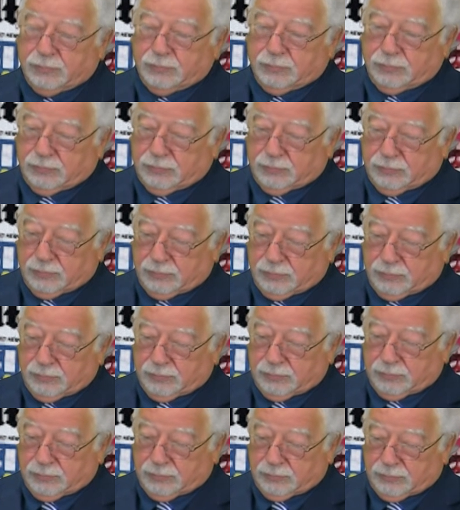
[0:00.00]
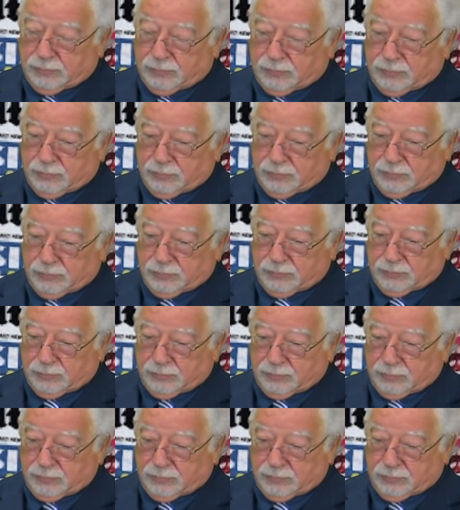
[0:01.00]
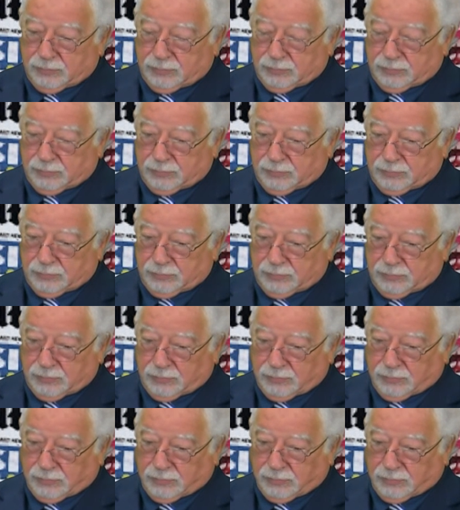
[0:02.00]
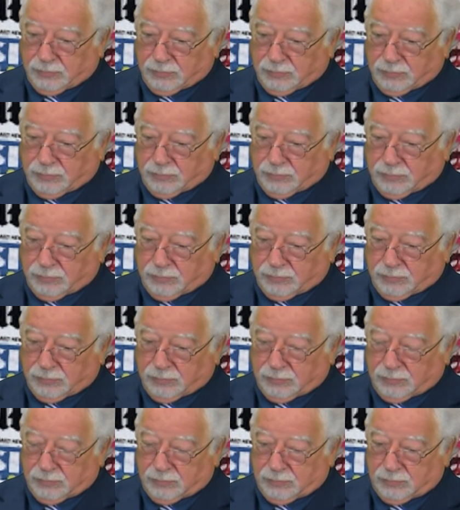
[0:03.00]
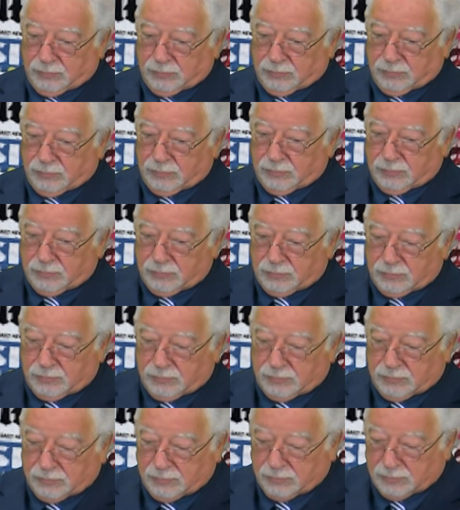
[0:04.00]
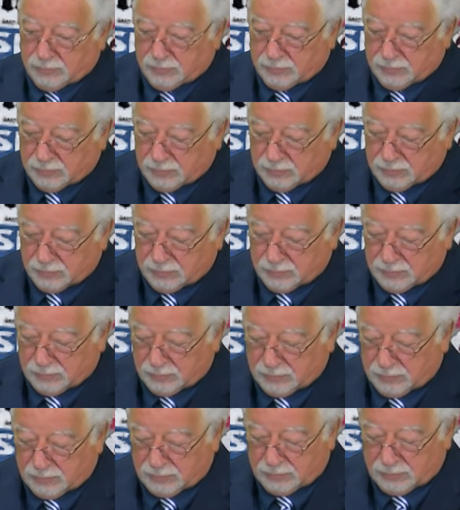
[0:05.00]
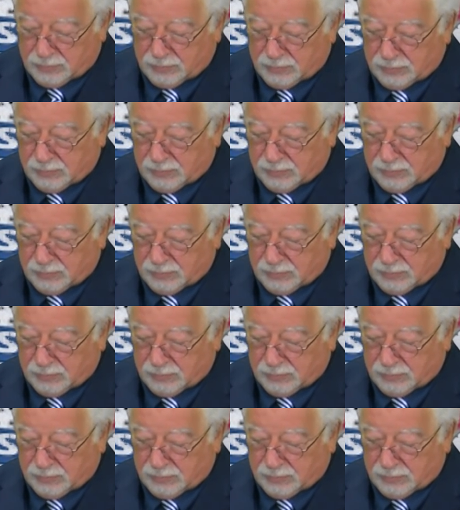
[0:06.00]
No words are spoken by the person on screen.